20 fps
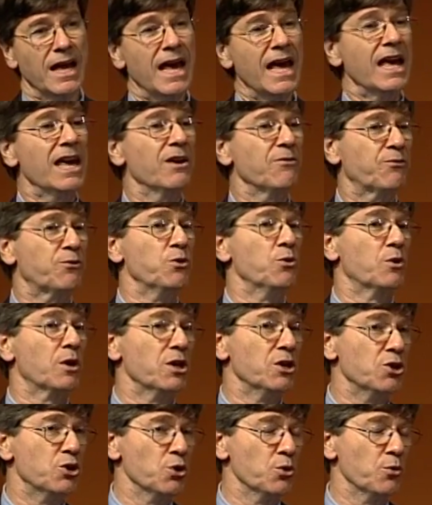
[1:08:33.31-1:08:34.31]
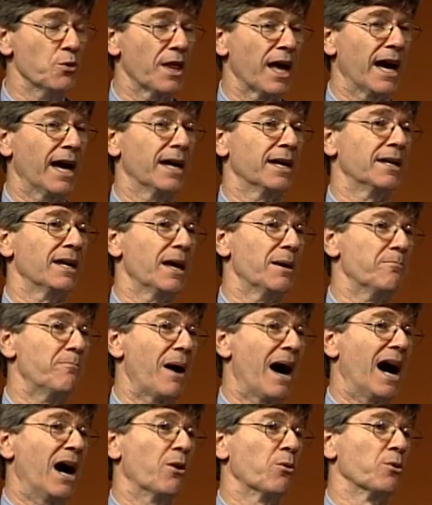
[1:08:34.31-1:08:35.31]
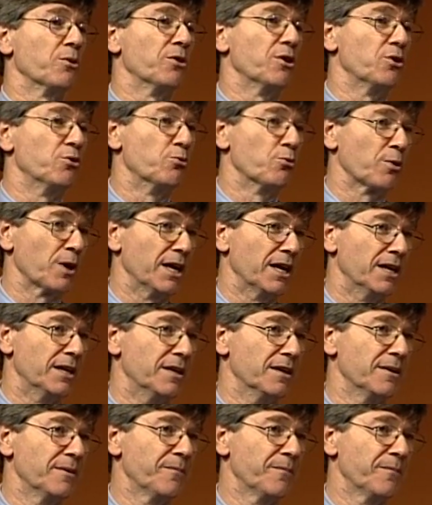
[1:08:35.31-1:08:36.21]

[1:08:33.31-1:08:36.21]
If you can do that and power the grid